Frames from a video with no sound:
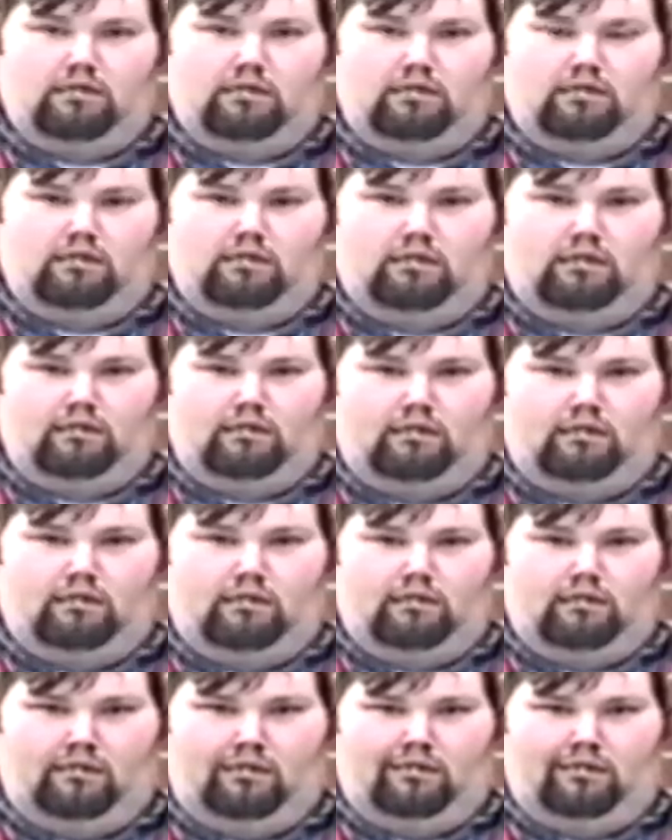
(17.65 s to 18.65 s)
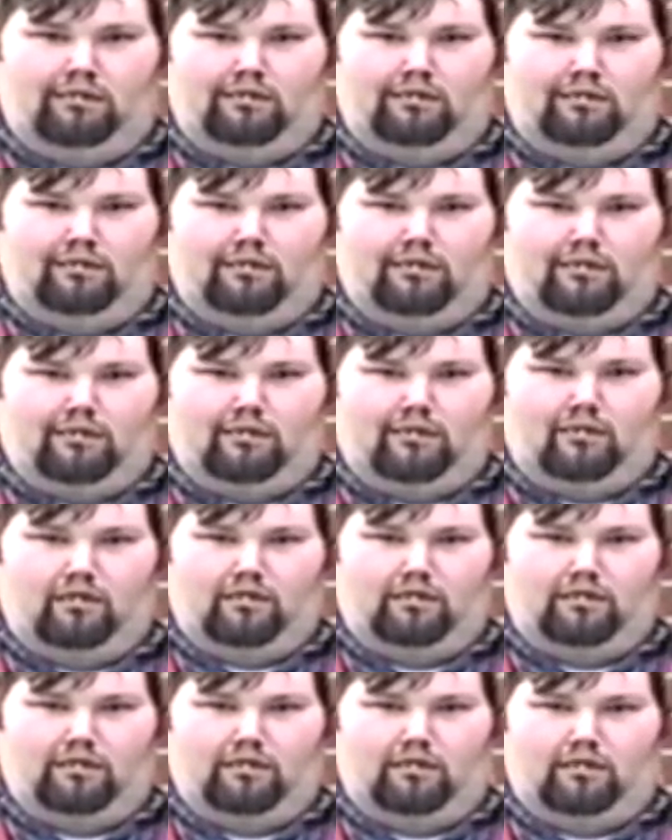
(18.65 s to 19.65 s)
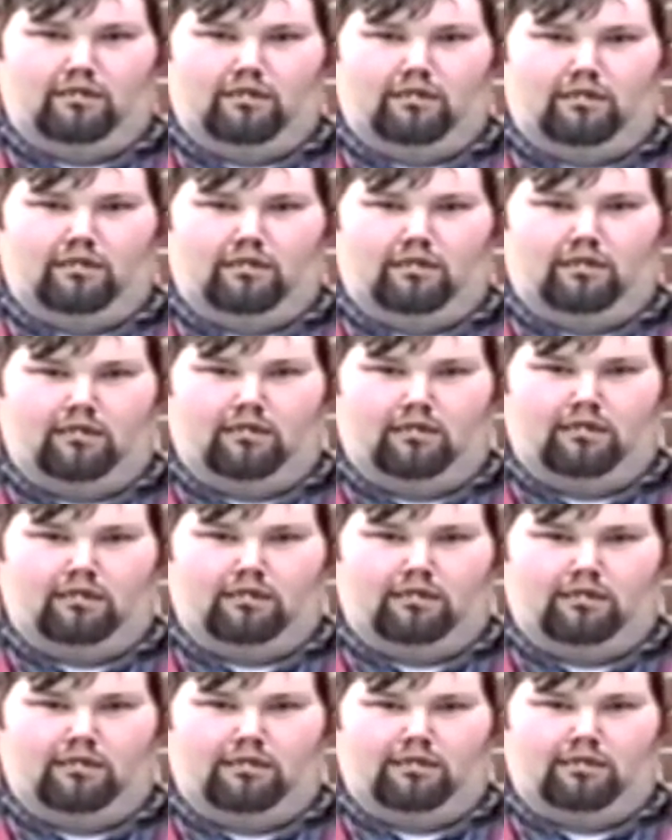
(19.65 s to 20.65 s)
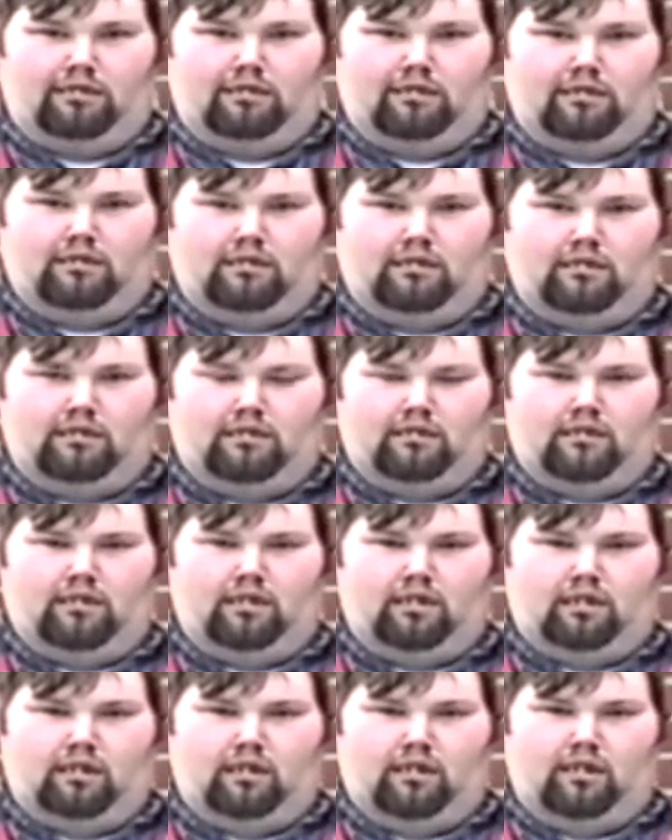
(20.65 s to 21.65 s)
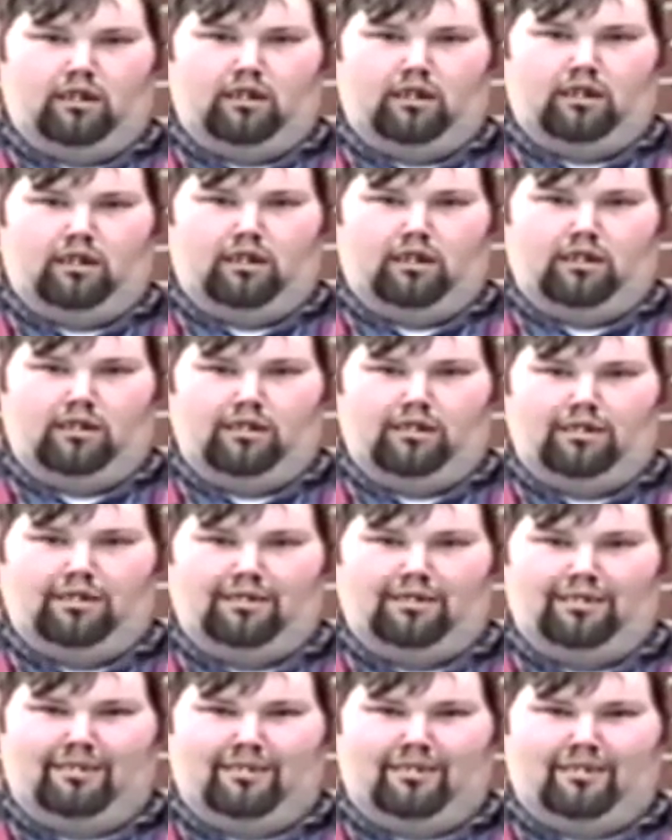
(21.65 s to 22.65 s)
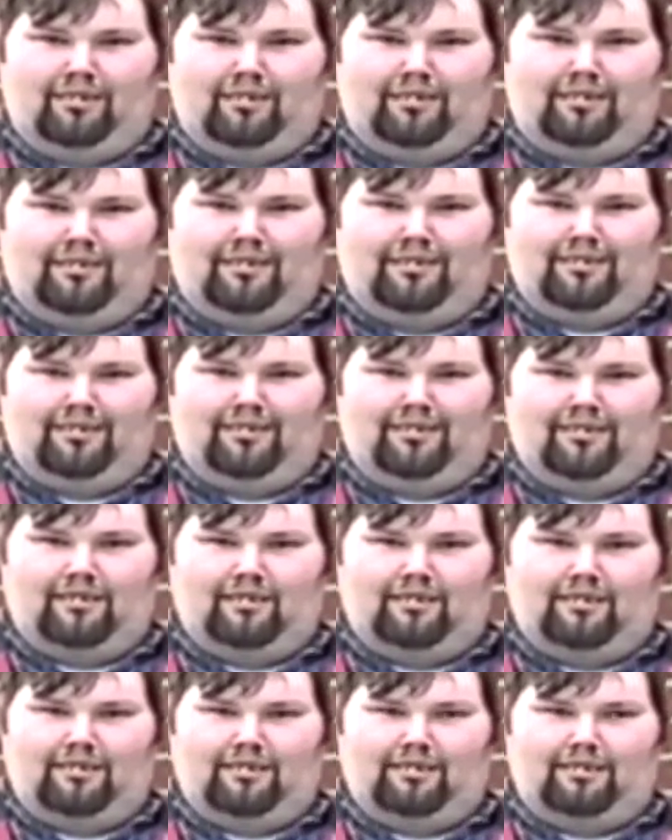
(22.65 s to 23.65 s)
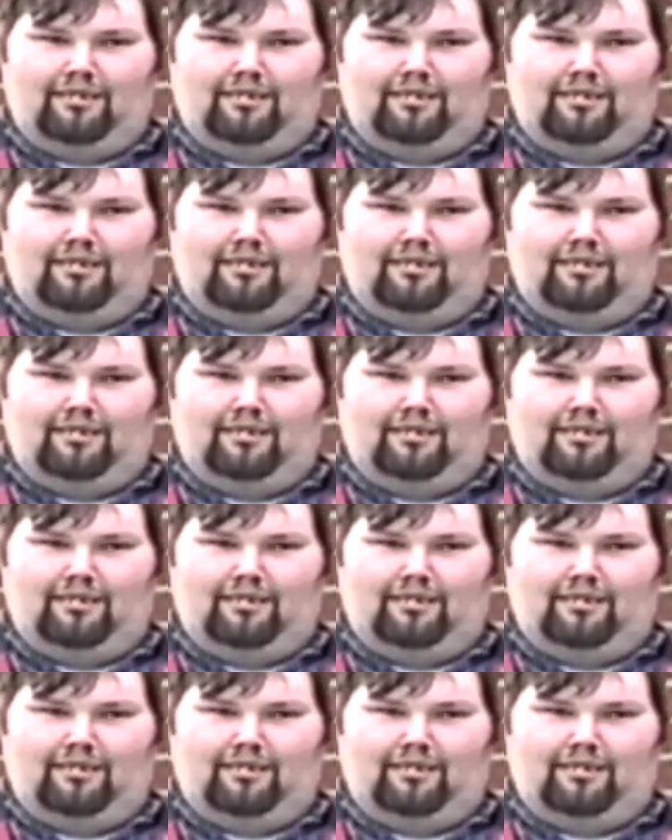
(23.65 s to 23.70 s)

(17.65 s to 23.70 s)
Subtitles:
No one is speaking in this clip.